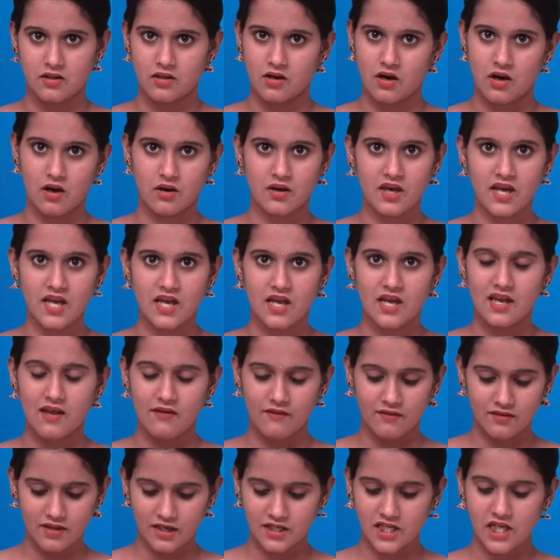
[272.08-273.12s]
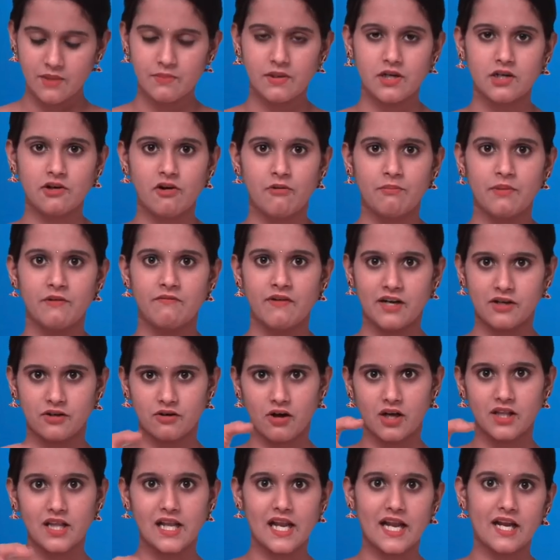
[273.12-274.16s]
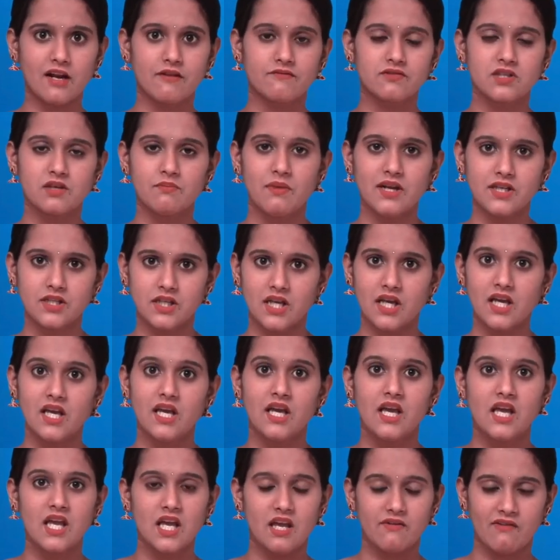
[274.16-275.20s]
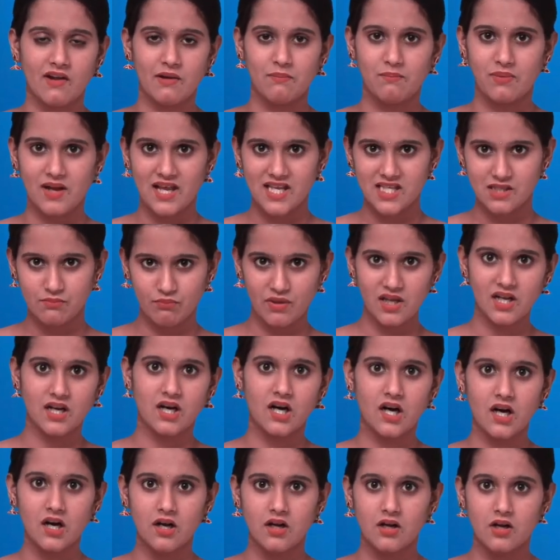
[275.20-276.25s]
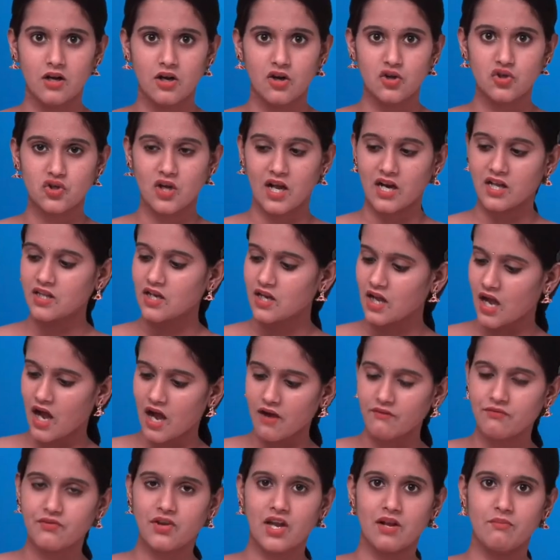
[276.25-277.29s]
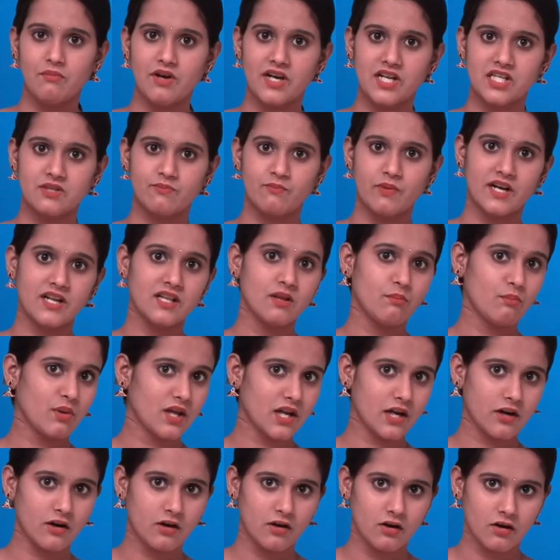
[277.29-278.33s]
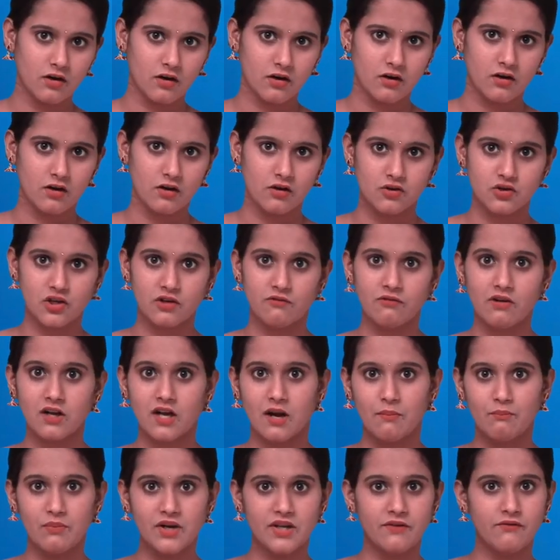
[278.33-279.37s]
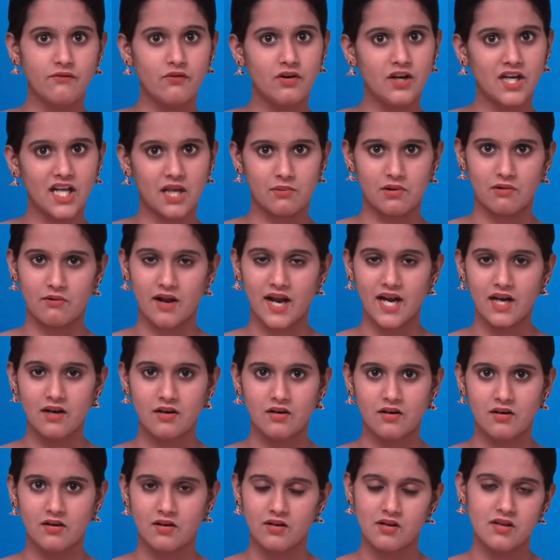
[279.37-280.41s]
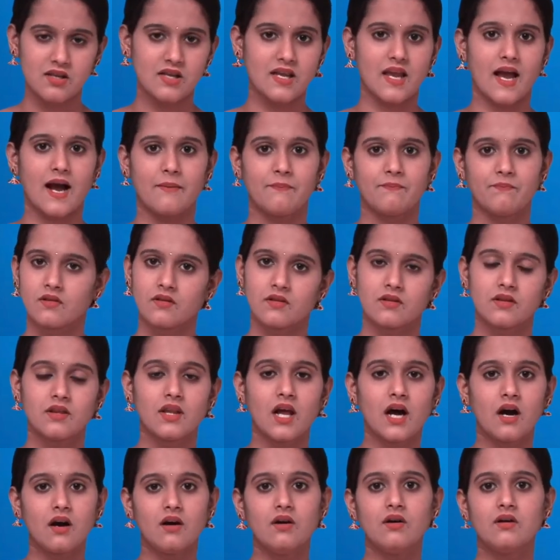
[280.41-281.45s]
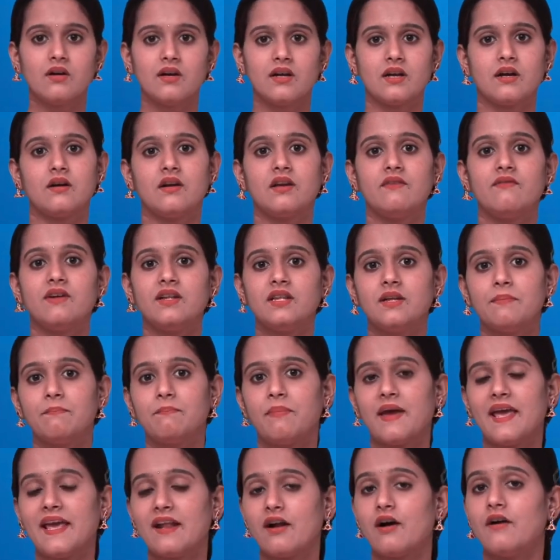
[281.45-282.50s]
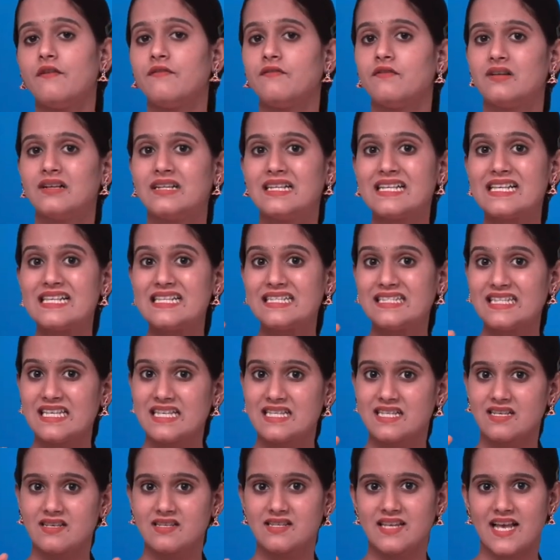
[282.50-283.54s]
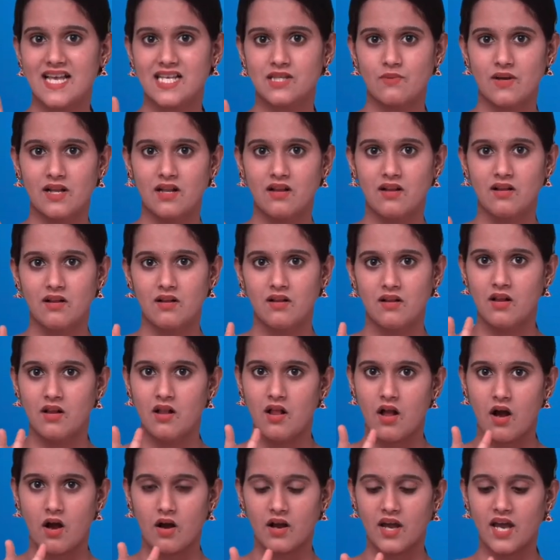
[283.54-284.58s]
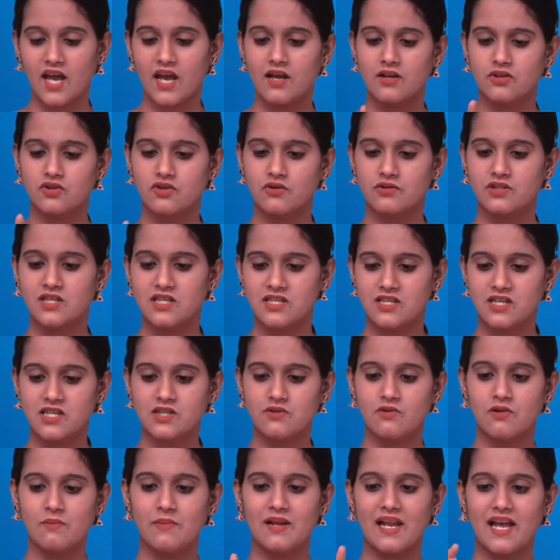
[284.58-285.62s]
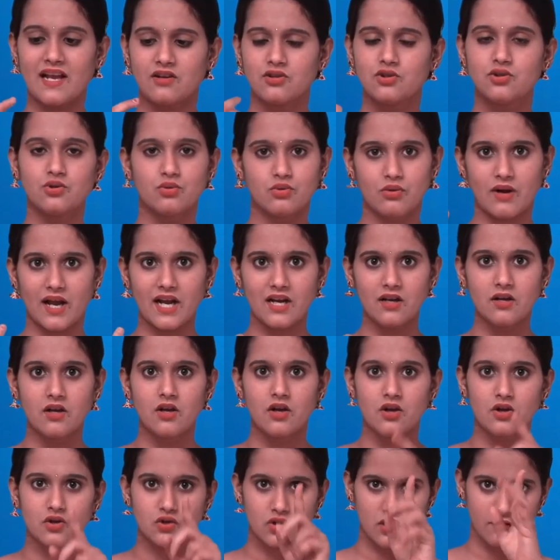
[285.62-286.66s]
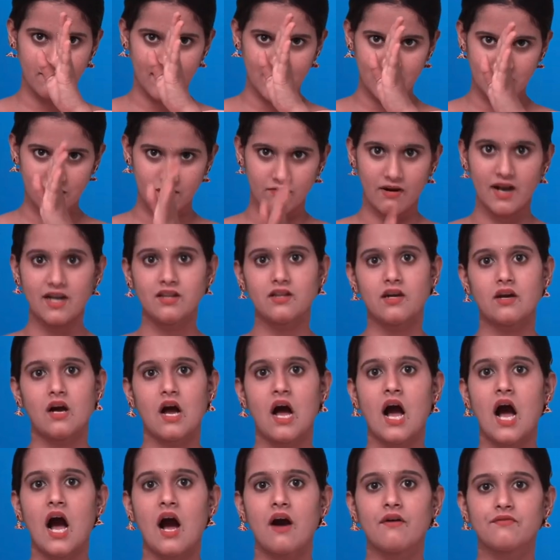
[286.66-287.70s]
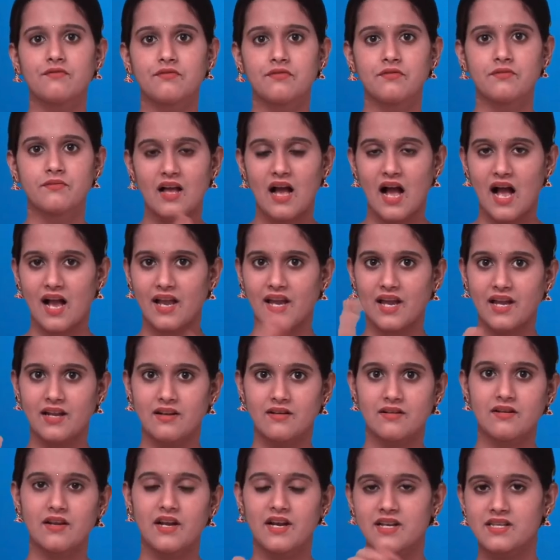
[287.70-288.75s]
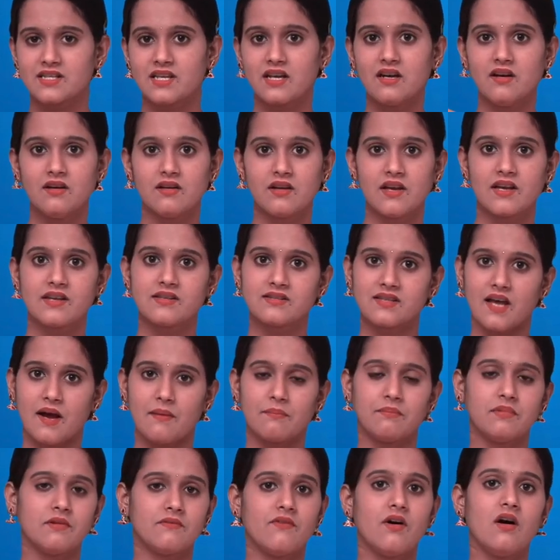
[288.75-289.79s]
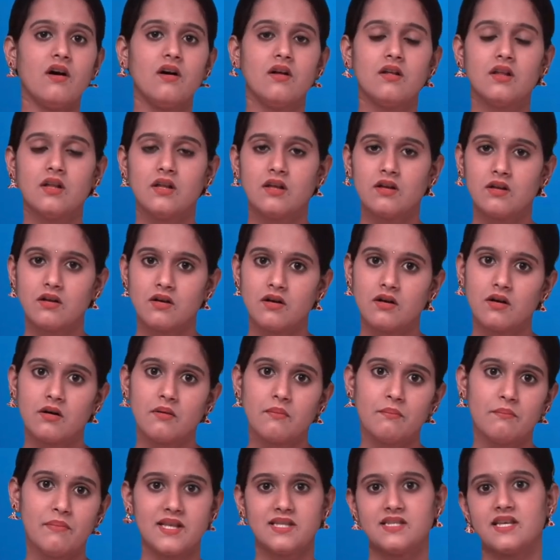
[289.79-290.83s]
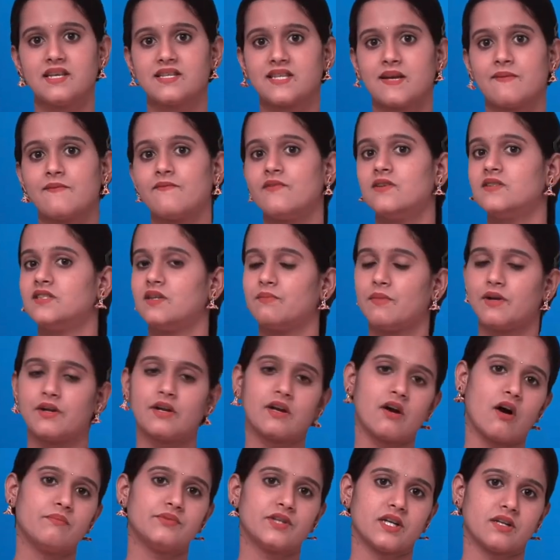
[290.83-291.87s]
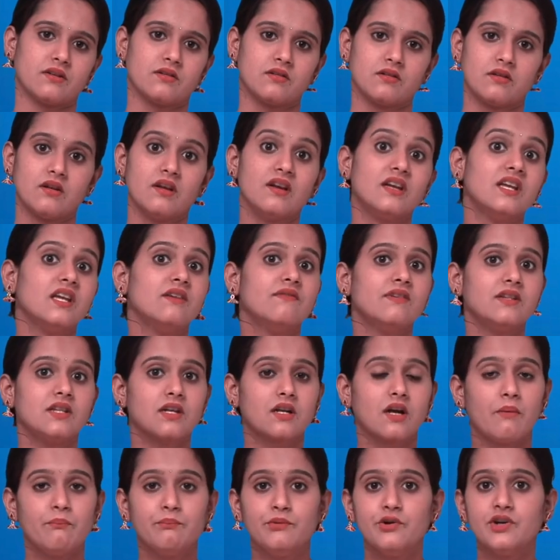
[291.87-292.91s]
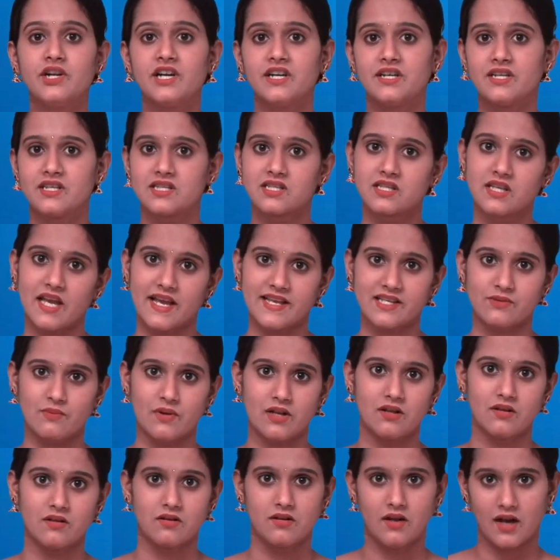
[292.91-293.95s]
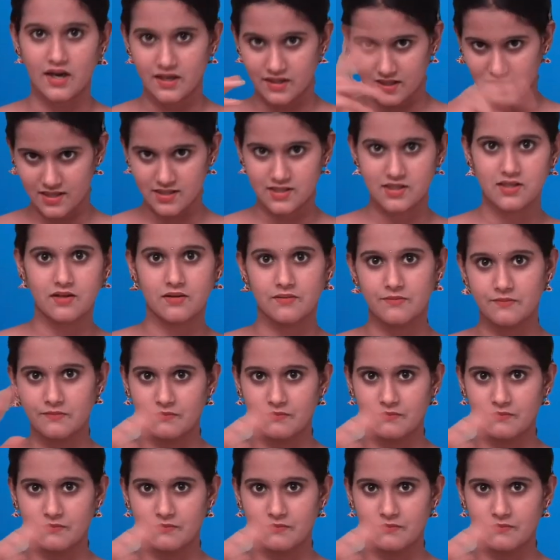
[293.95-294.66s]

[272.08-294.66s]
Okay, in the tabletop, if I draw the line of symmetry, if I place a mirror, so another half can be displayed in the mirror. So it will complete a full table, right? Yeah. Now, even the pair of scissors as well. Okay, so scissors will be like 2, right? So if I divide the half, again, it is a example for, best example for symmetric object. Even the computer disk as well, a disk.